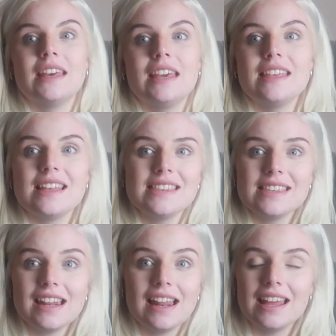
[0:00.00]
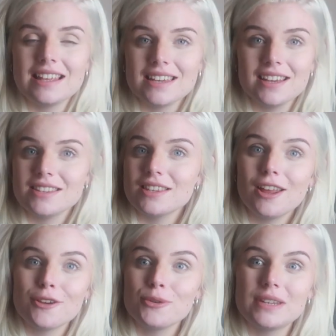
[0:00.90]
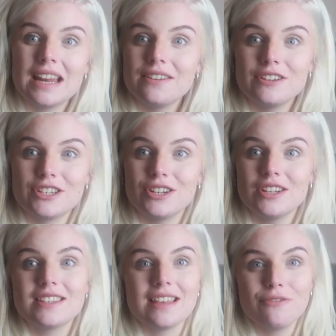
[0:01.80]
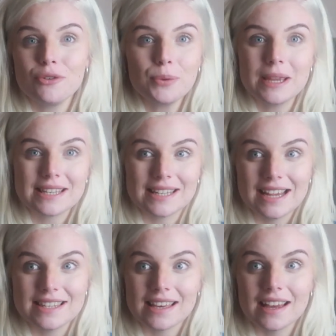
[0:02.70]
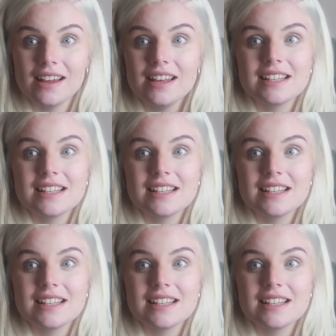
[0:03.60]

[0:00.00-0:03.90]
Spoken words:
He then sent a letter to the local television several weeks later